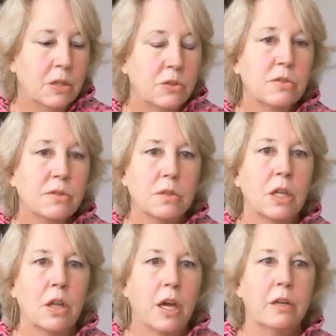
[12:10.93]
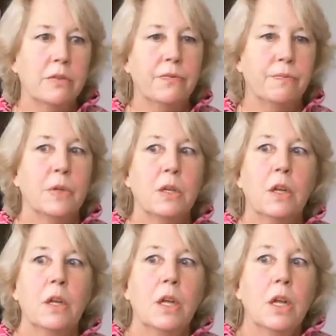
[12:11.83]
Just a lot of
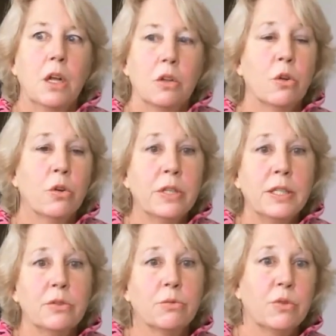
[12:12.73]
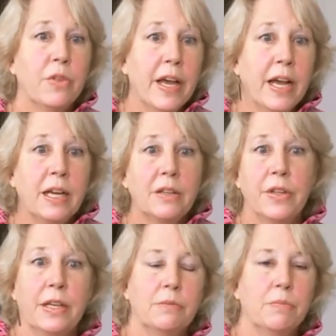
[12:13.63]
learning through
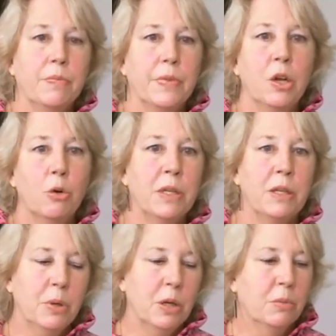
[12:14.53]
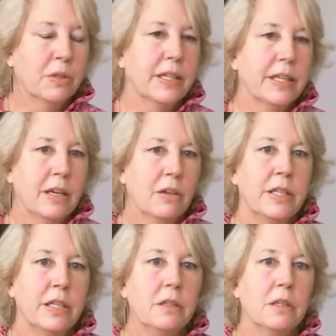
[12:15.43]
that helped me in public
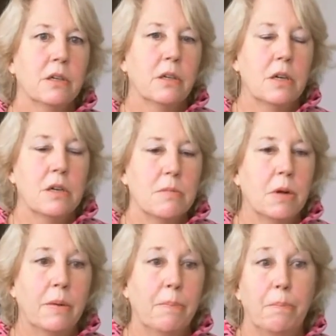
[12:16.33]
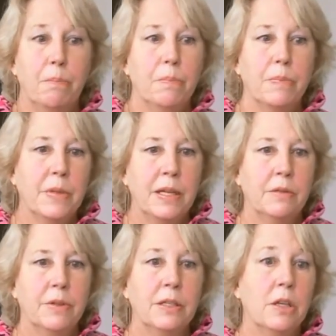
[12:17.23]
accounting.
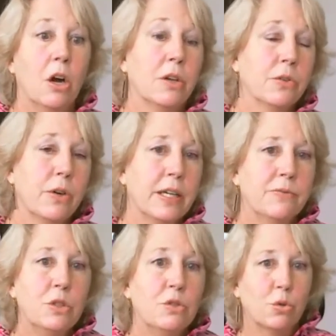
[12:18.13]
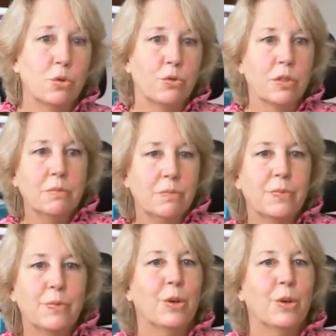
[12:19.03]
And also I have 2 children.